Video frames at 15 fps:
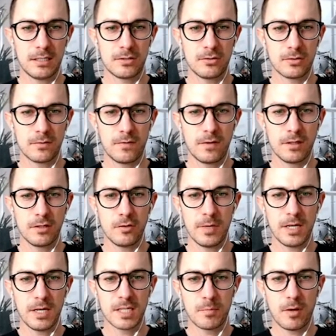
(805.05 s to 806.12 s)
So there's a fun little
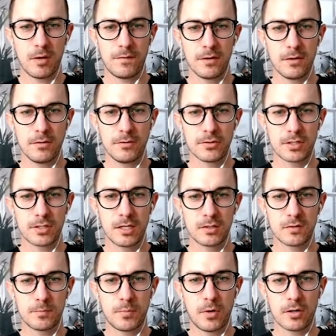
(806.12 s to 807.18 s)
baseball field. There's tons
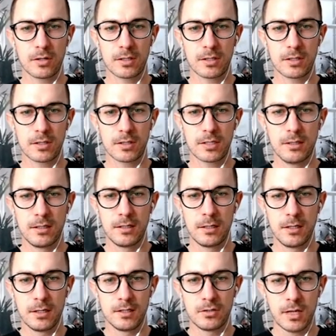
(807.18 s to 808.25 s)
of parking.
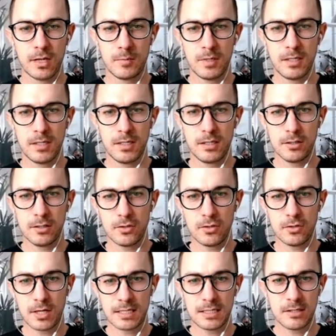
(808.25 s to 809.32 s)
As you come in here, you can
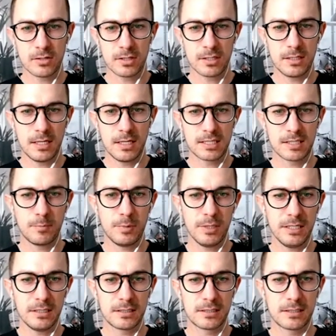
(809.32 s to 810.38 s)
kind of see it
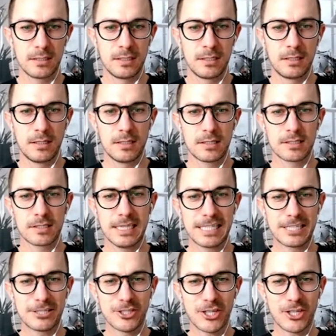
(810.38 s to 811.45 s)
splits. This is a
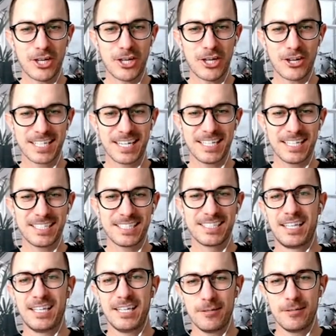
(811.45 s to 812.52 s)
little dog side
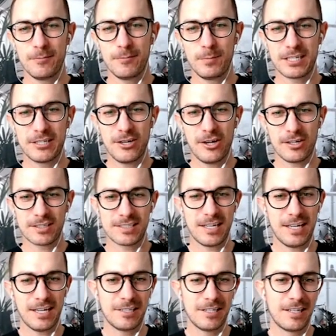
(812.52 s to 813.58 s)
and a big dog
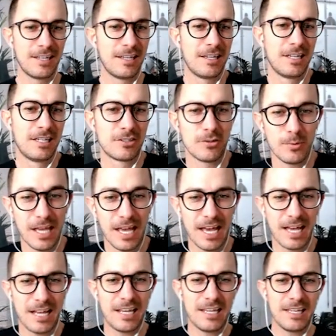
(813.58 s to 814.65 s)
side. So we
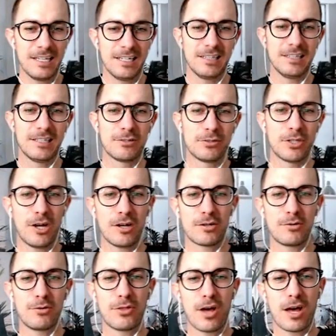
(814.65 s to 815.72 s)
had a little dog
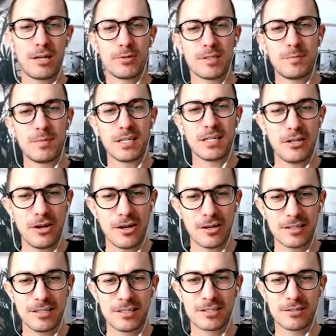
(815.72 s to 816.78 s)
who thought he was a big
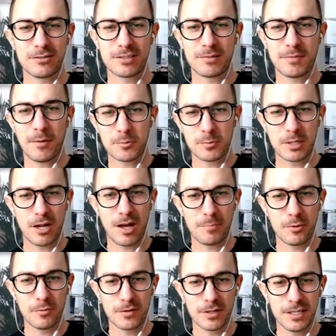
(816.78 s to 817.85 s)
dog. So sometimes we'd hop
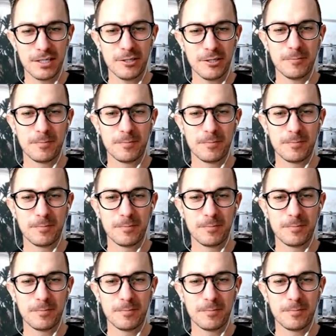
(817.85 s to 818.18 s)
over here.